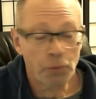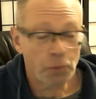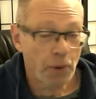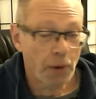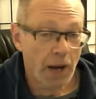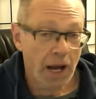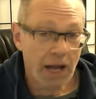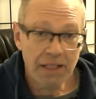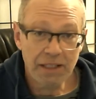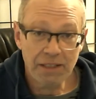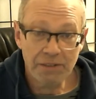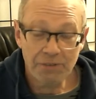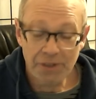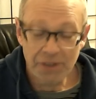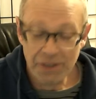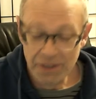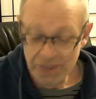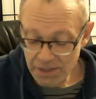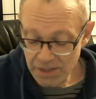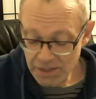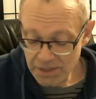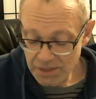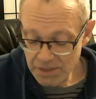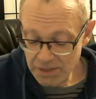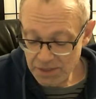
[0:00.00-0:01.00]
rock even,
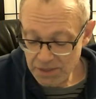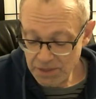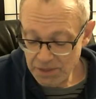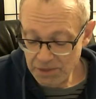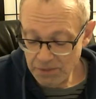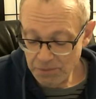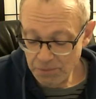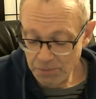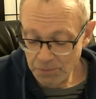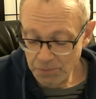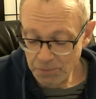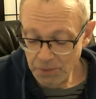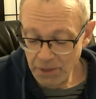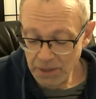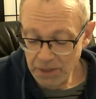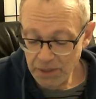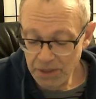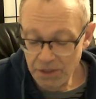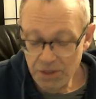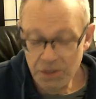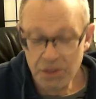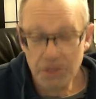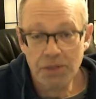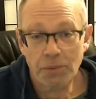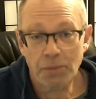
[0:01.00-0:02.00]
it's really
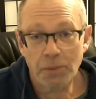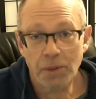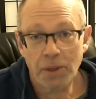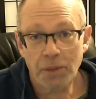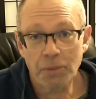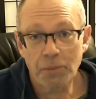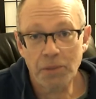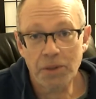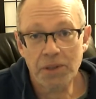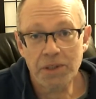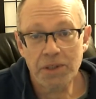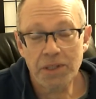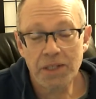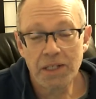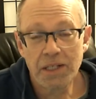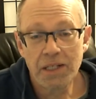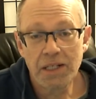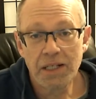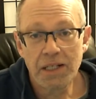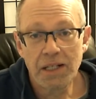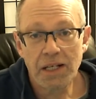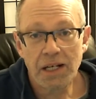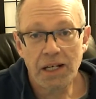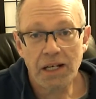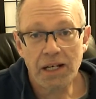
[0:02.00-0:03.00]
good to run with
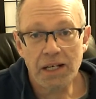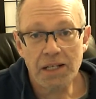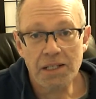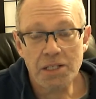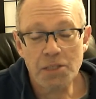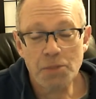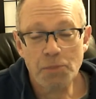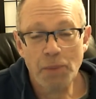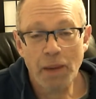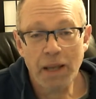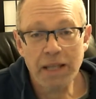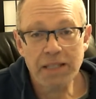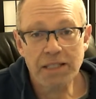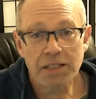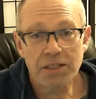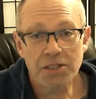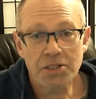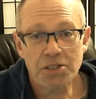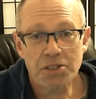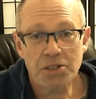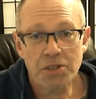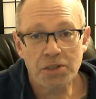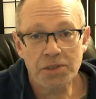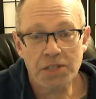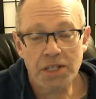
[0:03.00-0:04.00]
the spikes on
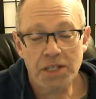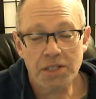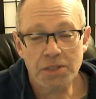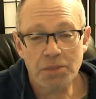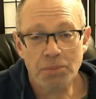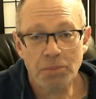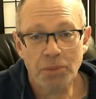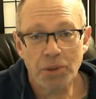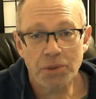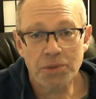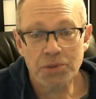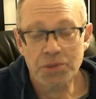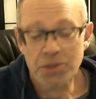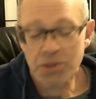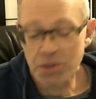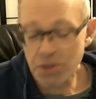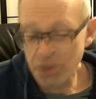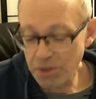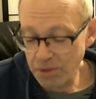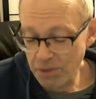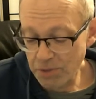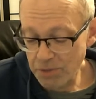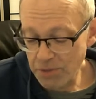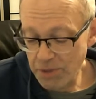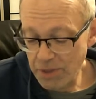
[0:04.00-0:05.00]
the shoes as opposed
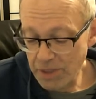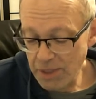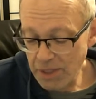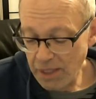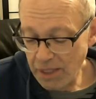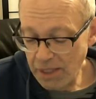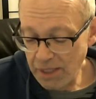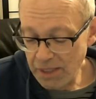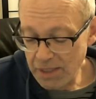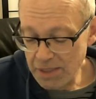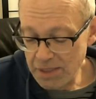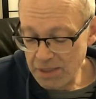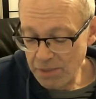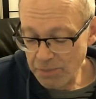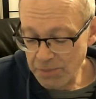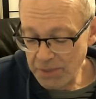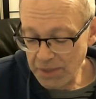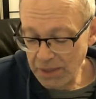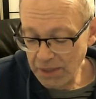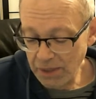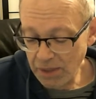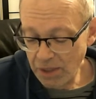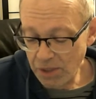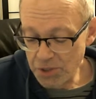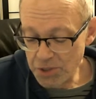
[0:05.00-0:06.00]
to
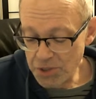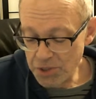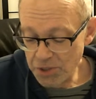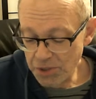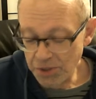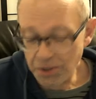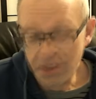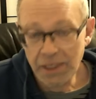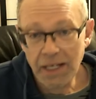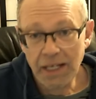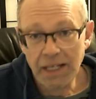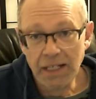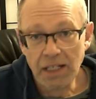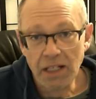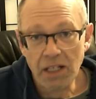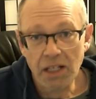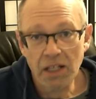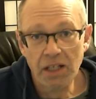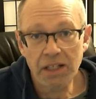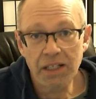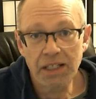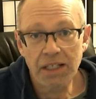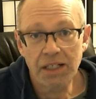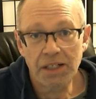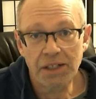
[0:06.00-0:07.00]
something larger and
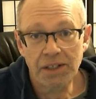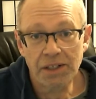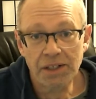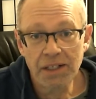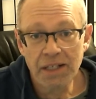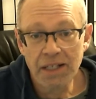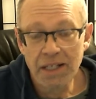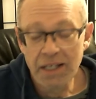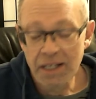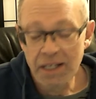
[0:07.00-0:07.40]
clunkier,